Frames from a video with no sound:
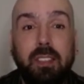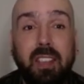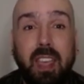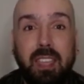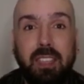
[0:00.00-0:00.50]

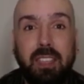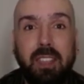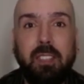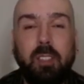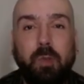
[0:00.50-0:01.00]
anger
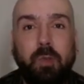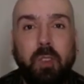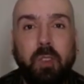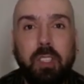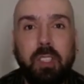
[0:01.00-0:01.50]
and this
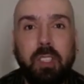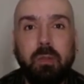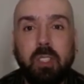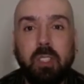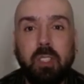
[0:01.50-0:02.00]
fury,
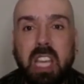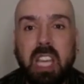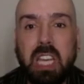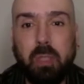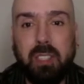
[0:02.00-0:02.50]
and we
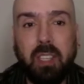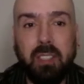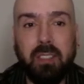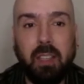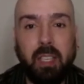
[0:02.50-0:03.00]
act. We say
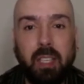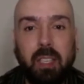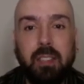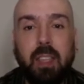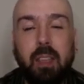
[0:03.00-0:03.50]
something,
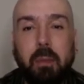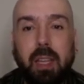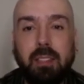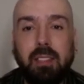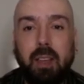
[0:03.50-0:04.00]
and by
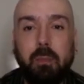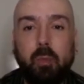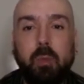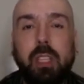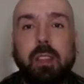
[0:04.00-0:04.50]
the time
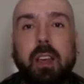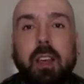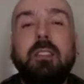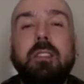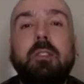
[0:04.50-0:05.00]
we
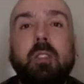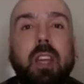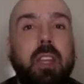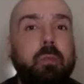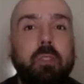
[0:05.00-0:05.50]
realize it's too
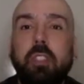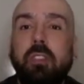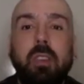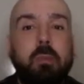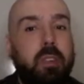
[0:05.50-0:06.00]
late, and we
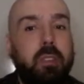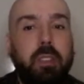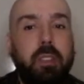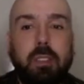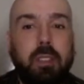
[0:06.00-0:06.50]
just keep going.
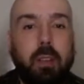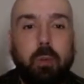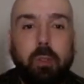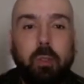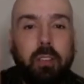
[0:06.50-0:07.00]
It's like a
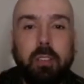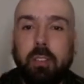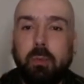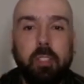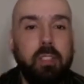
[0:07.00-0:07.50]
roller
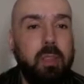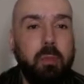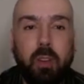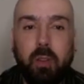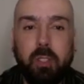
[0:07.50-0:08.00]
coaster. We just keep
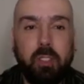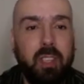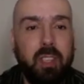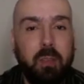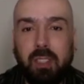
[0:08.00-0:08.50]
going. We just
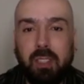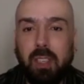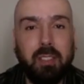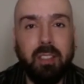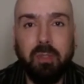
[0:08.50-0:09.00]
keep digging
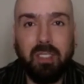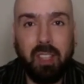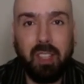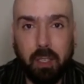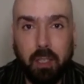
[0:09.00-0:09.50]
ourselves
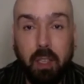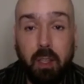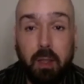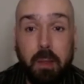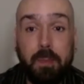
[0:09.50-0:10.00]
deeper.
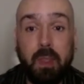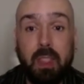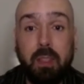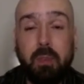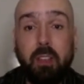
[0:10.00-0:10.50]

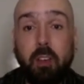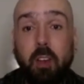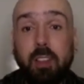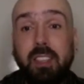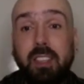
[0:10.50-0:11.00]
But
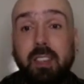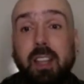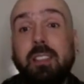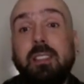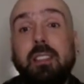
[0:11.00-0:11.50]
God's given
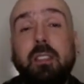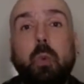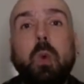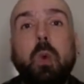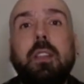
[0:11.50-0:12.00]
us His
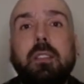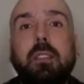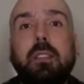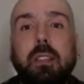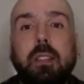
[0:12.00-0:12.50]
Word.
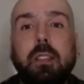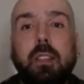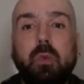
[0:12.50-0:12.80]
And His